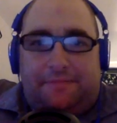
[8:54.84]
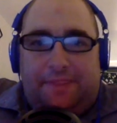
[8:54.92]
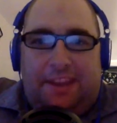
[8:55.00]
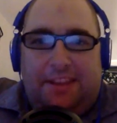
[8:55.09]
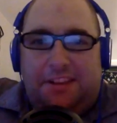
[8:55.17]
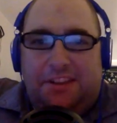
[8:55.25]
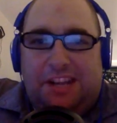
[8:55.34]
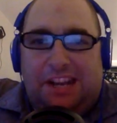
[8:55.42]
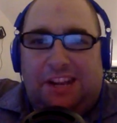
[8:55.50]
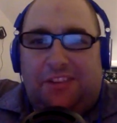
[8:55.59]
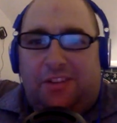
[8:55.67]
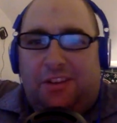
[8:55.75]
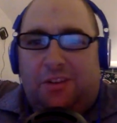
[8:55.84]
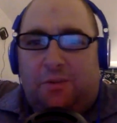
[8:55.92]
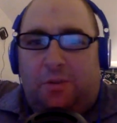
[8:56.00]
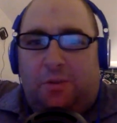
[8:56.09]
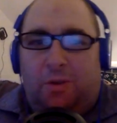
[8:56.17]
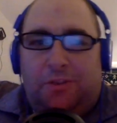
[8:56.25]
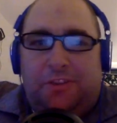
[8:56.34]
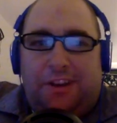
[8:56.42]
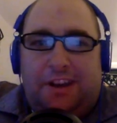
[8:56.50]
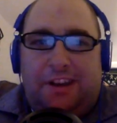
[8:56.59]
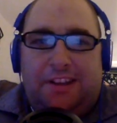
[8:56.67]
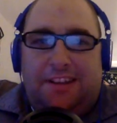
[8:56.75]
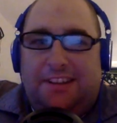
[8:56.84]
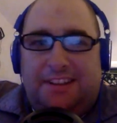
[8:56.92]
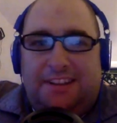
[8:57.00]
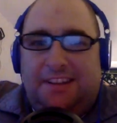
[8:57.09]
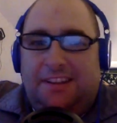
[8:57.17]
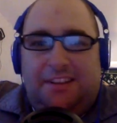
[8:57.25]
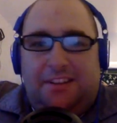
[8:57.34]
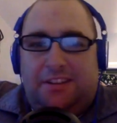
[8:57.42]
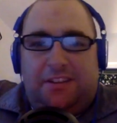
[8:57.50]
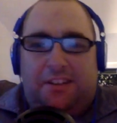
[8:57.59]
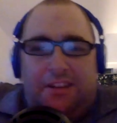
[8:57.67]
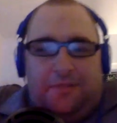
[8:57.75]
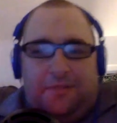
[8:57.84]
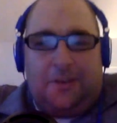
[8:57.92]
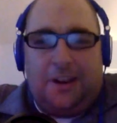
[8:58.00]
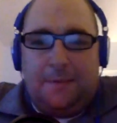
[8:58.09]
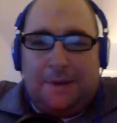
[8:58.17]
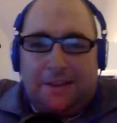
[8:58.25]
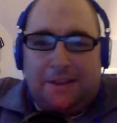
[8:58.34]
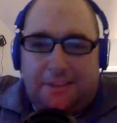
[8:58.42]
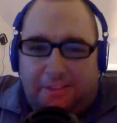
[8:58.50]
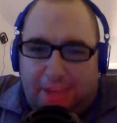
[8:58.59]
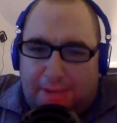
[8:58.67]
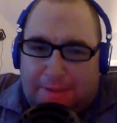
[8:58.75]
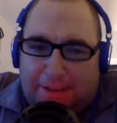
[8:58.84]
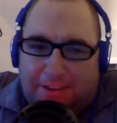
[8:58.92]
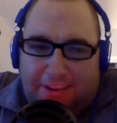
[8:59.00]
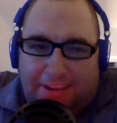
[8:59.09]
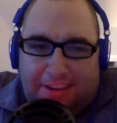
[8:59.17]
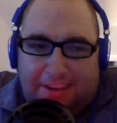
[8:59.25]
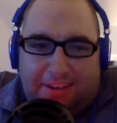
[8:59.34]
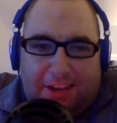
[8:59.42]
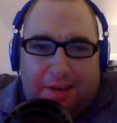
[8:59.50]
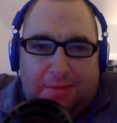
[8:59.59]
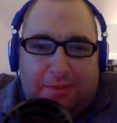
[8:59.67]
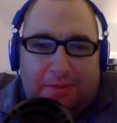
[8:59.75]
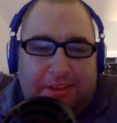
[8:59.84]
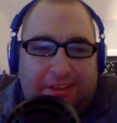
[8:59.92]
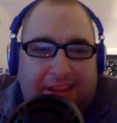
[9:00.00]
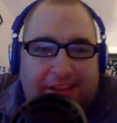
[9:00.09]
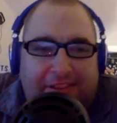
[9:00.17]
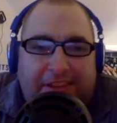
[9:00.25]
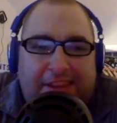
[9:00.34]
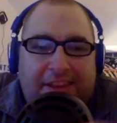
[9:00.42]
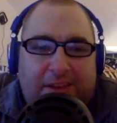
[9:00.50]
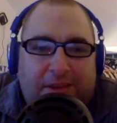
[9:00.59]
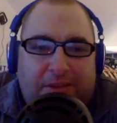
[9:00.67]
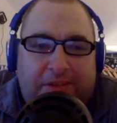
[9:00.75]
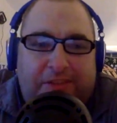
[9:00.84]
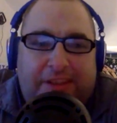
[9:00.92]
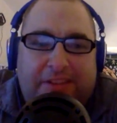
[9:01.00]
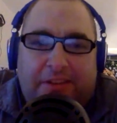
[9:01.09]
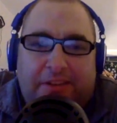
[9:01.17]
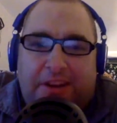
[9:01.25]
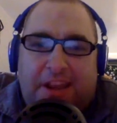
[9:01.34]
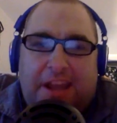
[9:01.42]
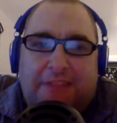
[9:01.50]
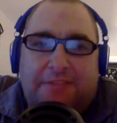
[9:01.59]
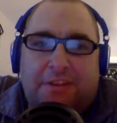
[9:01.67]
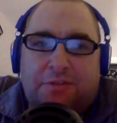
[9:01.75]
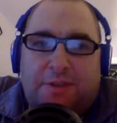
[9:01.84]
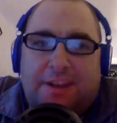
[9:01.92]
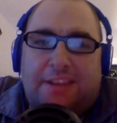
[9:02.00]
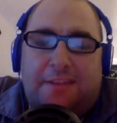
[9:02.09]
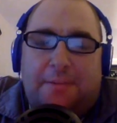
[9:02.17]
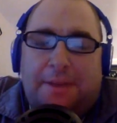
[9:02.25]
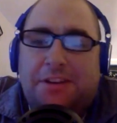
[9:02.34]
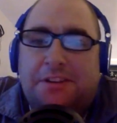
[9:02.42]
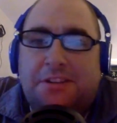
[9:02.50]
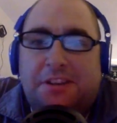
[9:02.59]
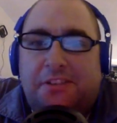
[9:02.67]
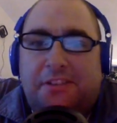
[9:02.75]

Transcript: And the Giants are on a roll. It's like, you forget about the CBT at times, and that's the killer. Is that they're going to have to trade somebody to